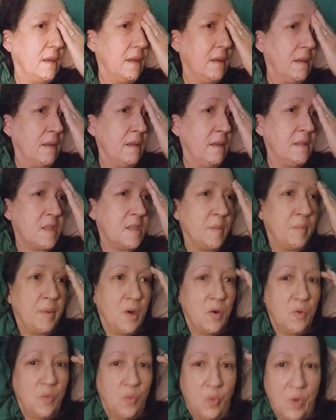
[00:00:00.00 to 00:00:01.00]
it's
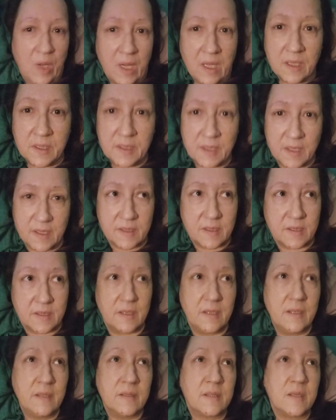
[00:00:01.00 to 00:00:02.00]
about wellness.
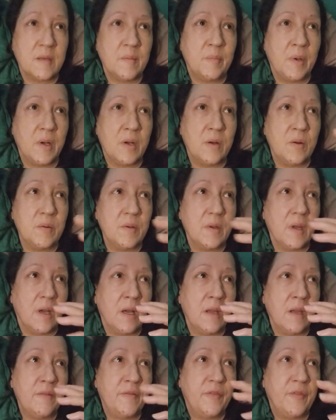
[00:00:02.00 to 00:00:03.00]
It's about,
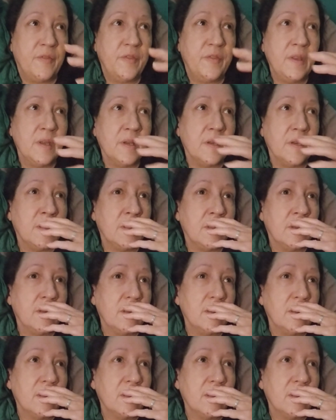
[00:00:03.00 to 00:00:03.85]
I feel